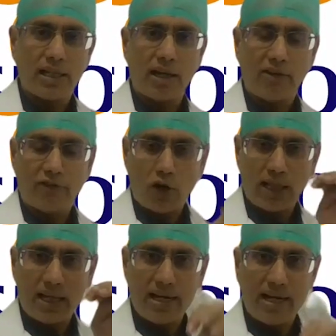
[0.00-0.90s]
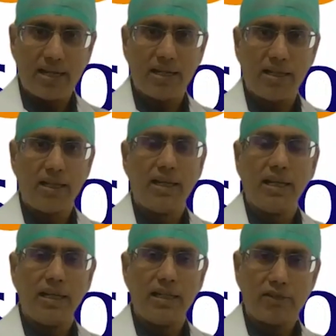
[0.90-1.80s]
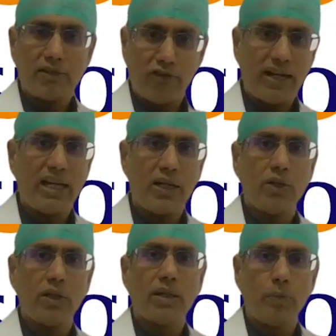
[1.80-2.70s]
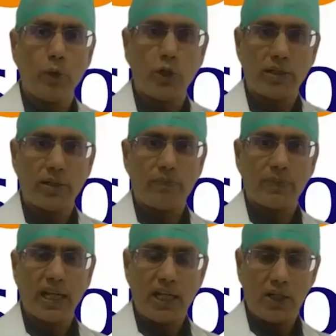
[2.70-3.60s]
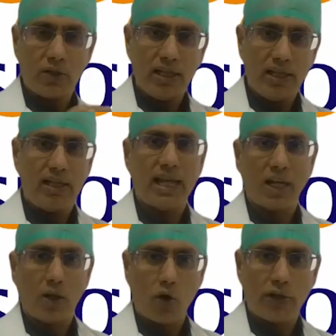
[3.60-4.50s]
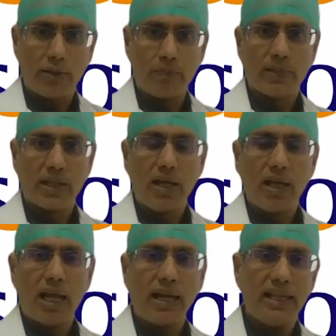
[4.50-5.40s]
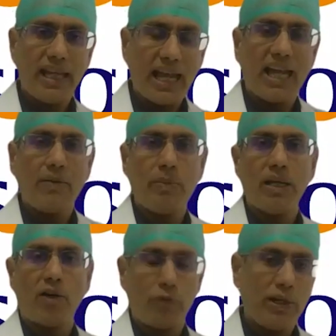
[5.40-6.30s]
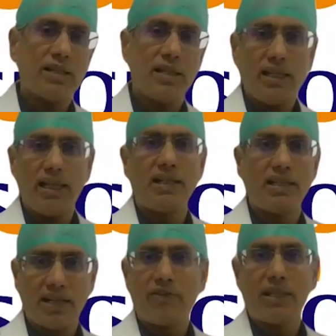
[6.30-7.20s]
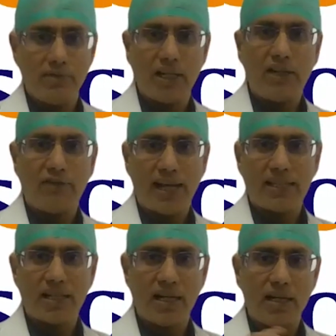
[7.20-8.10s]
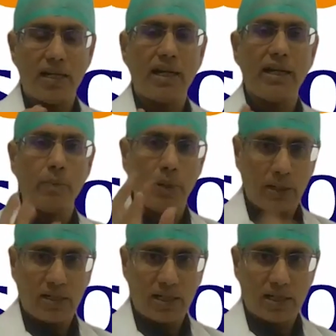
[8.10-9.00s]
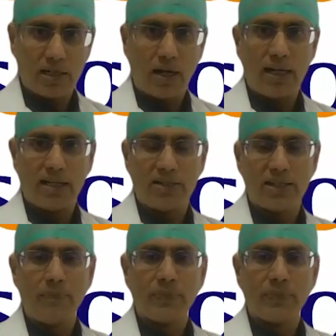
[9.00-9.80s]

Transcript: and of all the data which is fed into the computer, into the algorithm. And the AI obviously learns everything very fast and implements that knowledge.